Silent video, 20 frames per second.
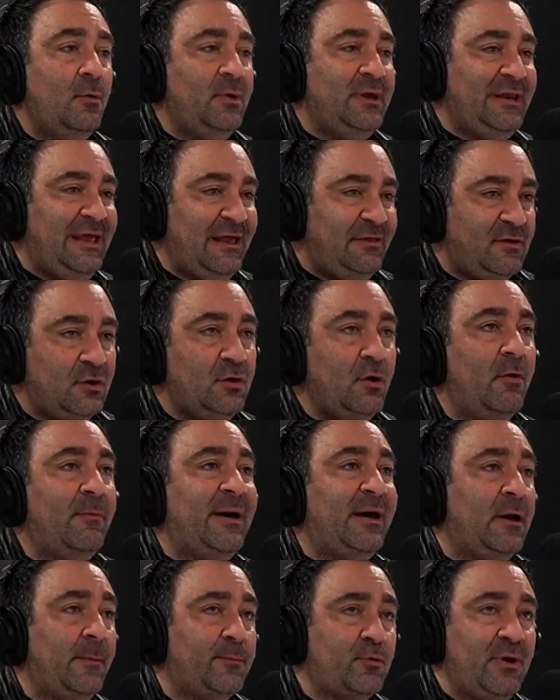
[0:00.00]
We need to know
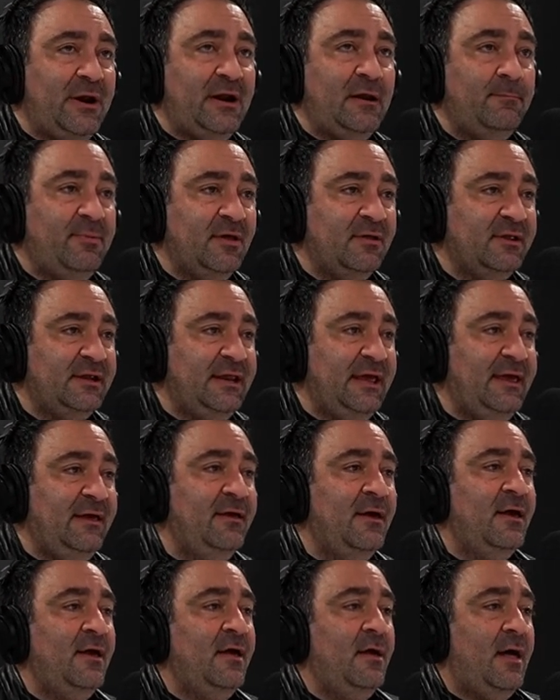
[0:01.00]
about
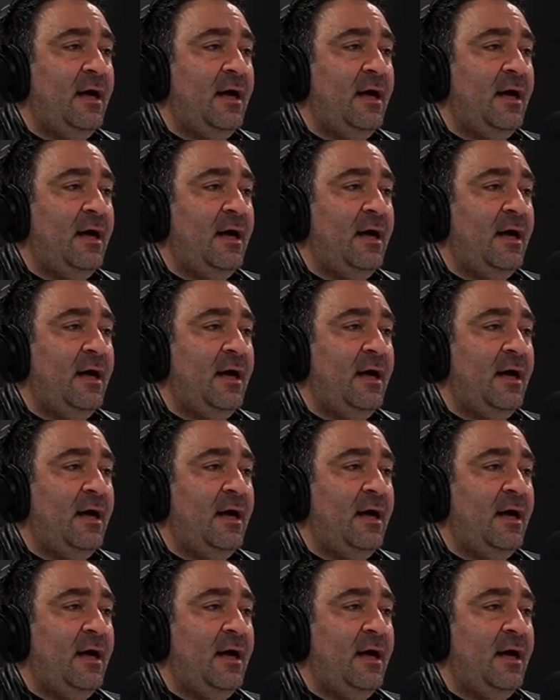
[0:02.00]
upgradability.